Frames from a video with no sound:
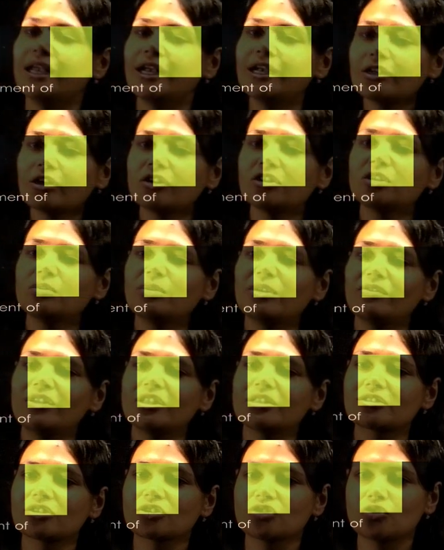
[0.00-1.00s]
Internal
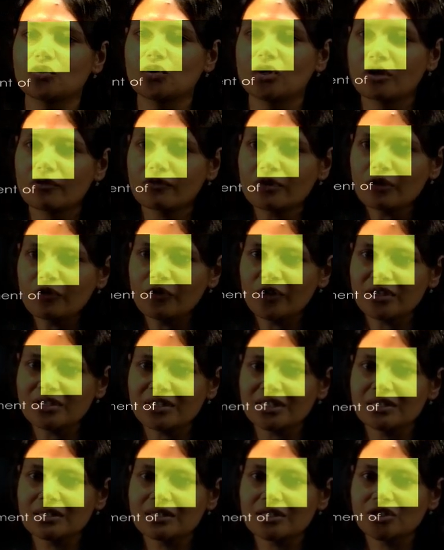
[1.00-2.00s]
bevel incision. You give the
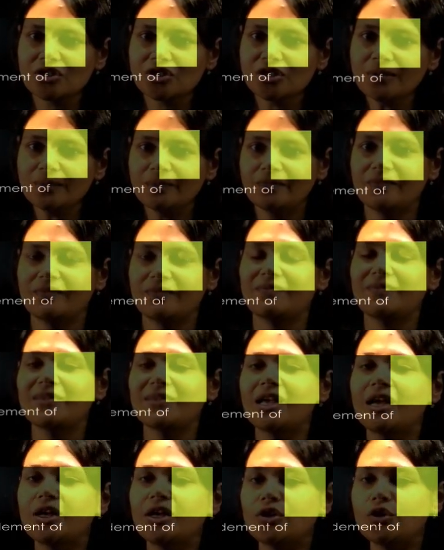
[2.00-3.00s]
first incision,
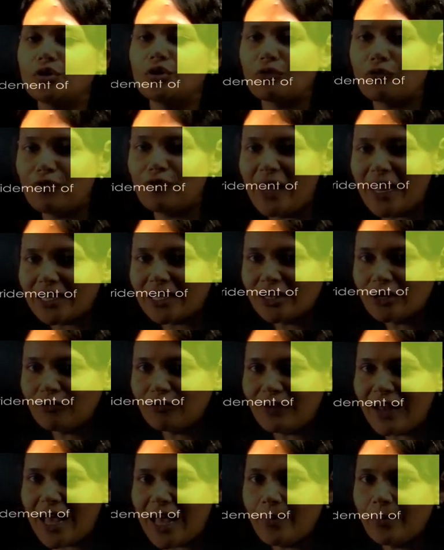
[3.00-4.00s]
you reflect the
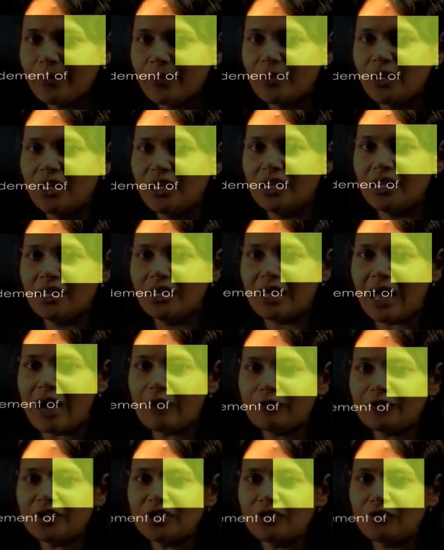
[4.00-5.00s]
flap.
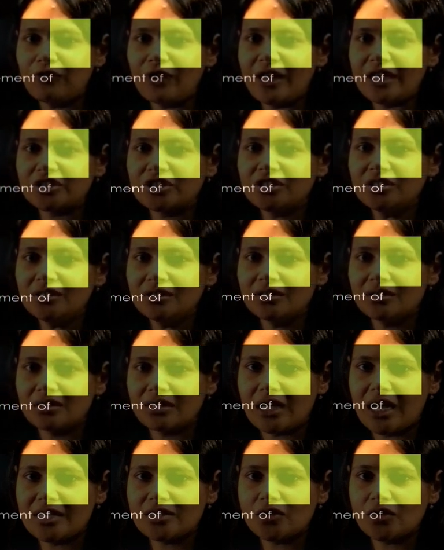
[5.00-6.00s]
After reflection,
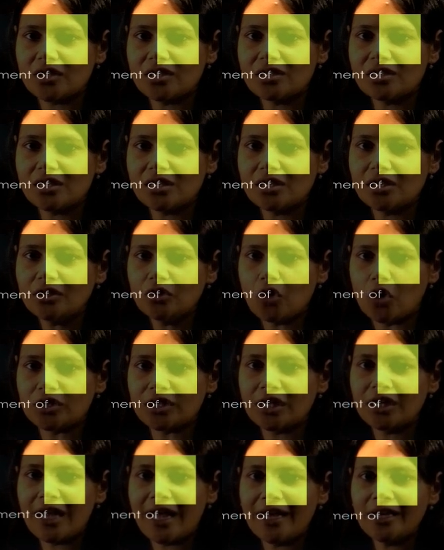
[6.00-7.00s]
as you can see here,
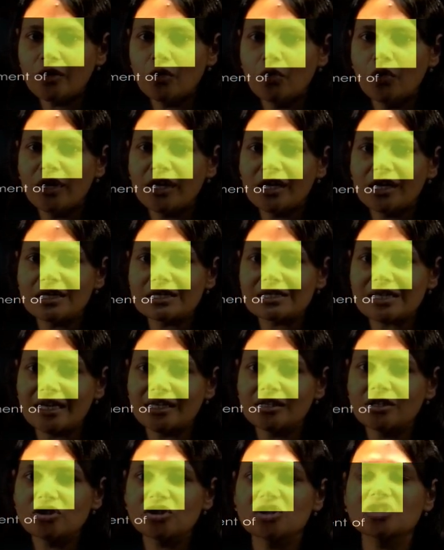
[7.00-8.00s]
dotted line going
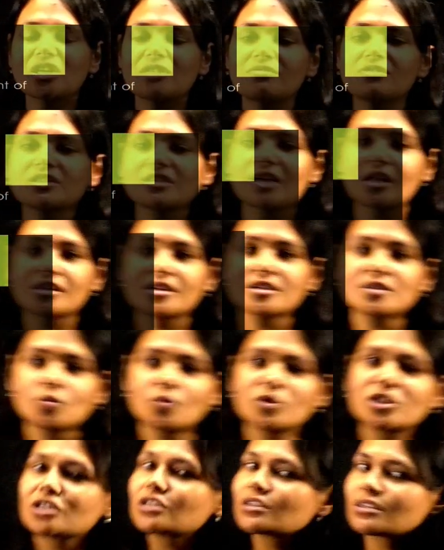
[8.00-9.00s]
inside the gingival sulcus.
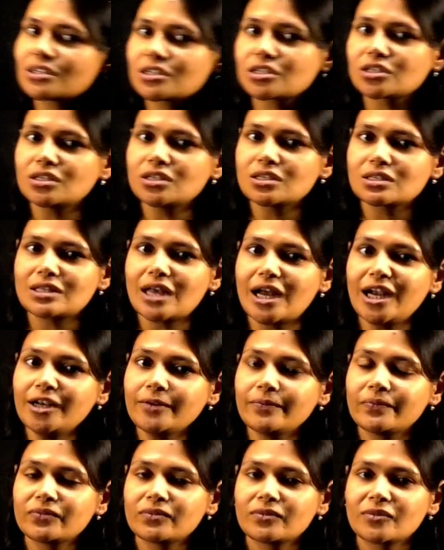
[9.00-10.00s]
Which incision is
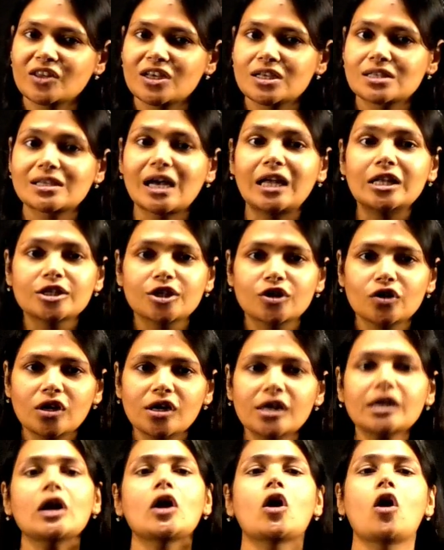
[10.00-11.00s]
that?
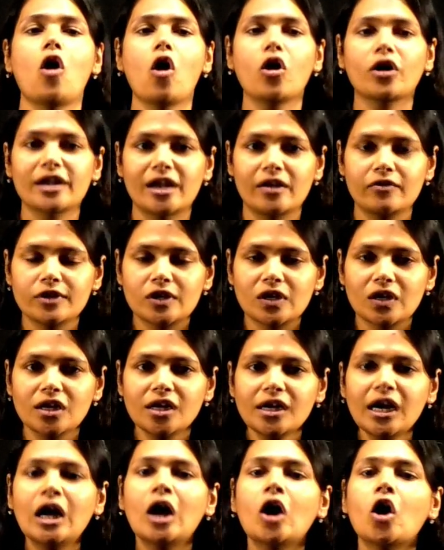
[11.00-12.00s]
Sulcular or
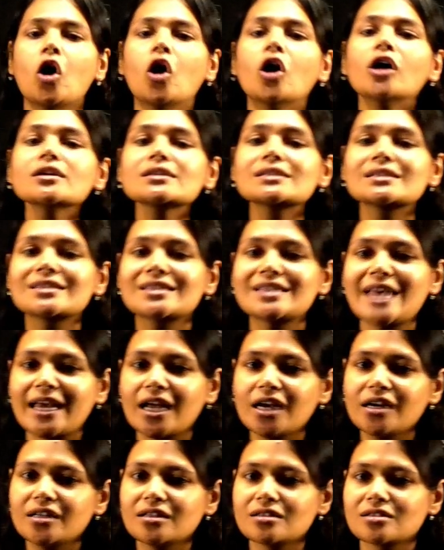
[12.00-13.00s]
crevicular or
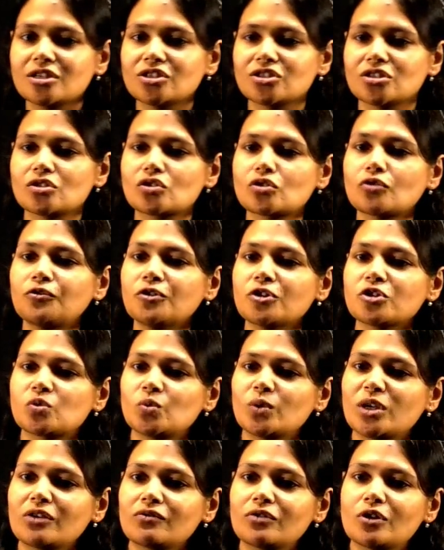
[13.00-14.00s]
second incision. So
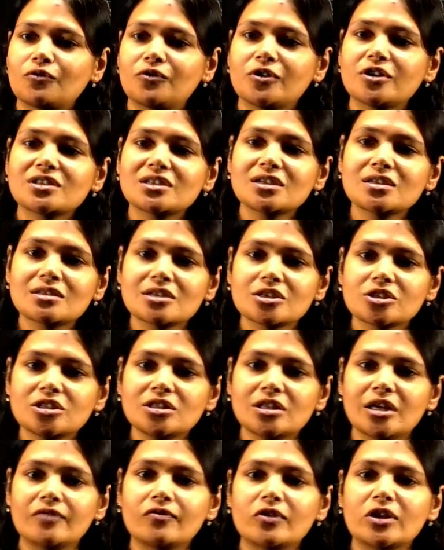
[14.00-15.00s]
first we give the first
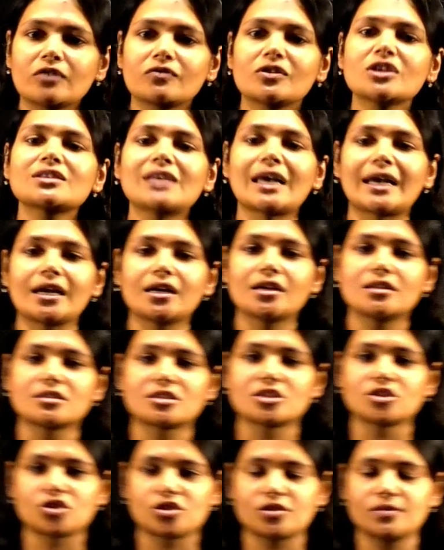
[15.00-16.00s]
incision, then we give the second
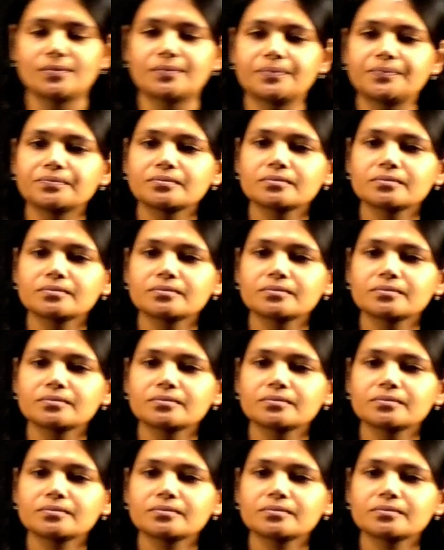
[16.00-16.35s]
incision.